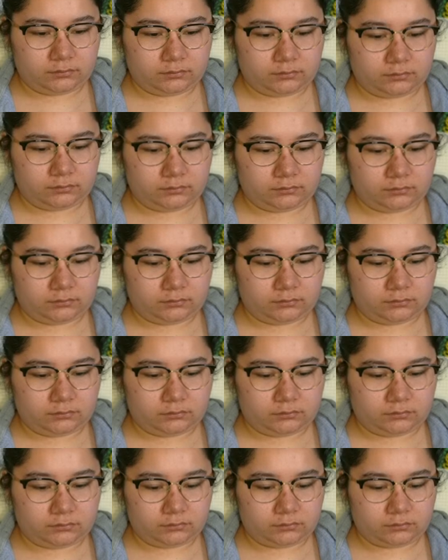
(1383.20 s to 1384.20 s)

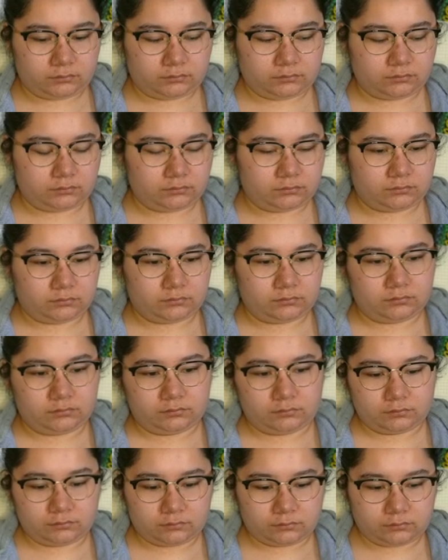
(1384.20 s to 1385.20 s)

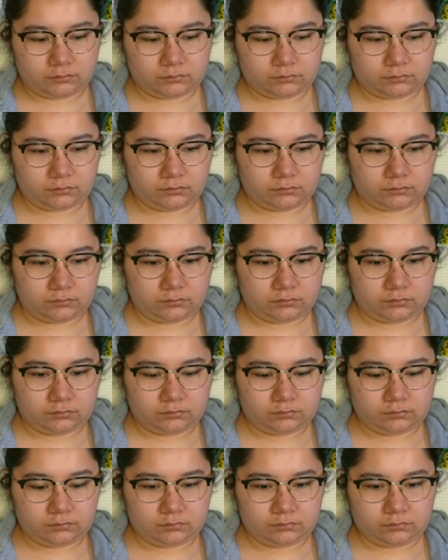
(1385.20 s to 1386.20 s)

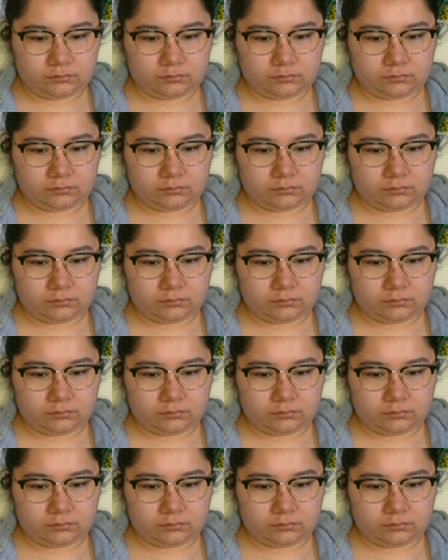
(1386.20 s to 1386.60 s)
No one is speaking in this clip.